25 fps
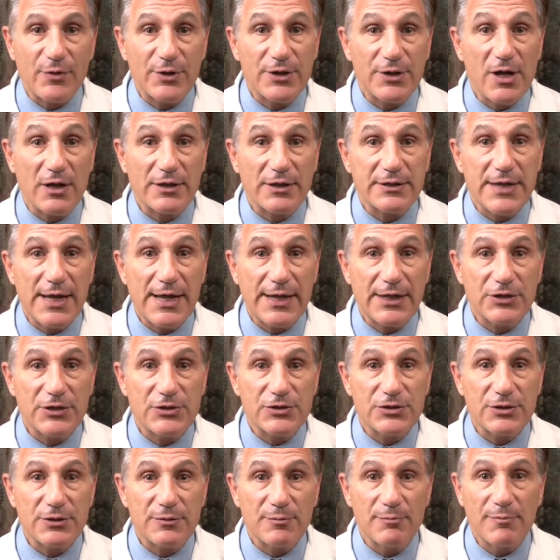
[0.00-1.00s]
reductase
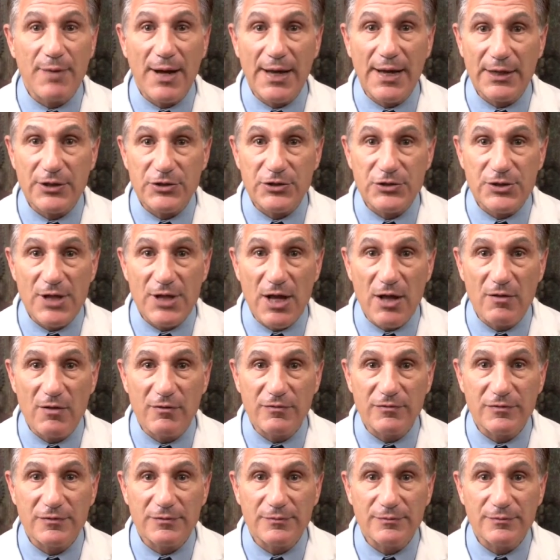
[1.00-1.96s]
by itself